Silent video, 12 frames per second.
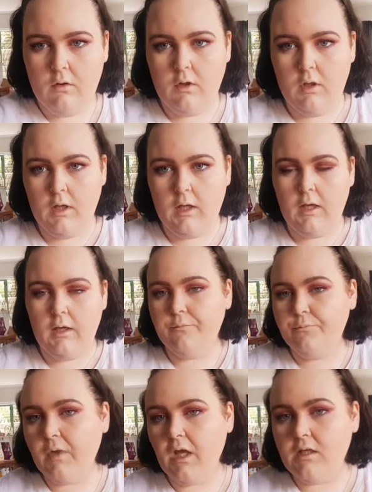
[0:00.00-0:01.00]
Okay,
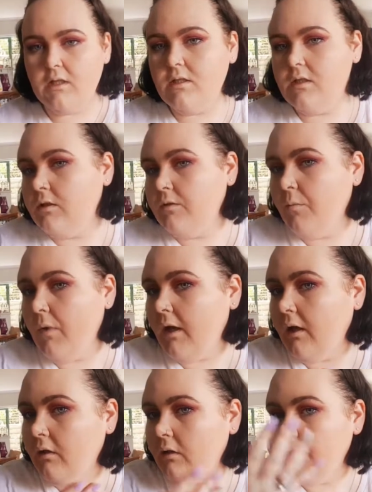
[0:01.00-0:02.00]
I just did
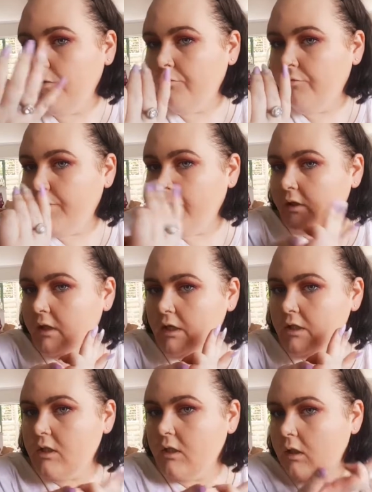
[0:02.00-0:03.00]
my
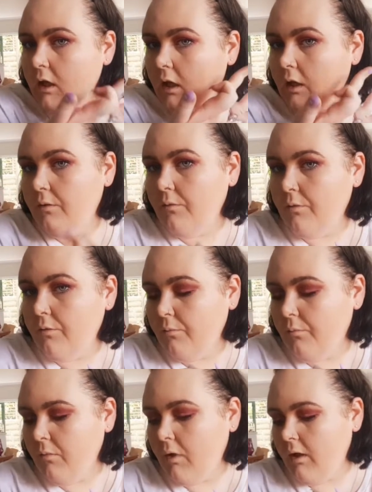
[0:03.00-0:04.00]
foundation and
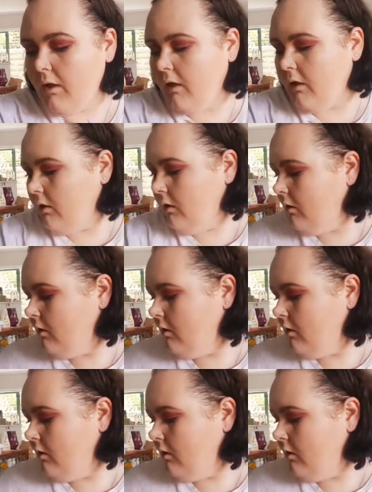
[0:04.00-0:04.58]
my